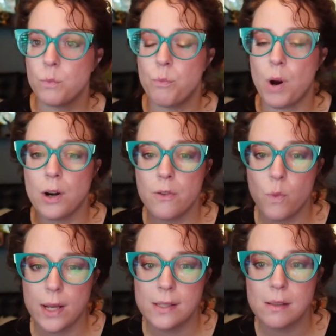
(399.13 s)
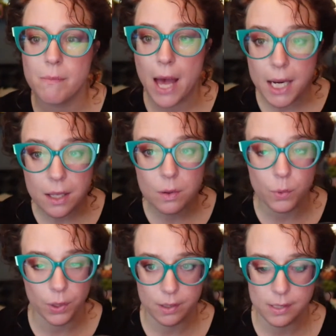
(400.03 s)
part of why somatic
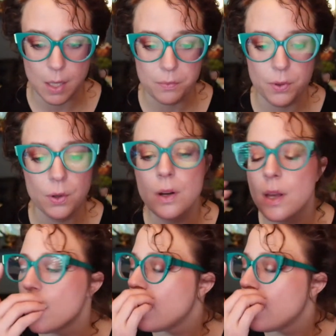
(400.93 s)
work is helpful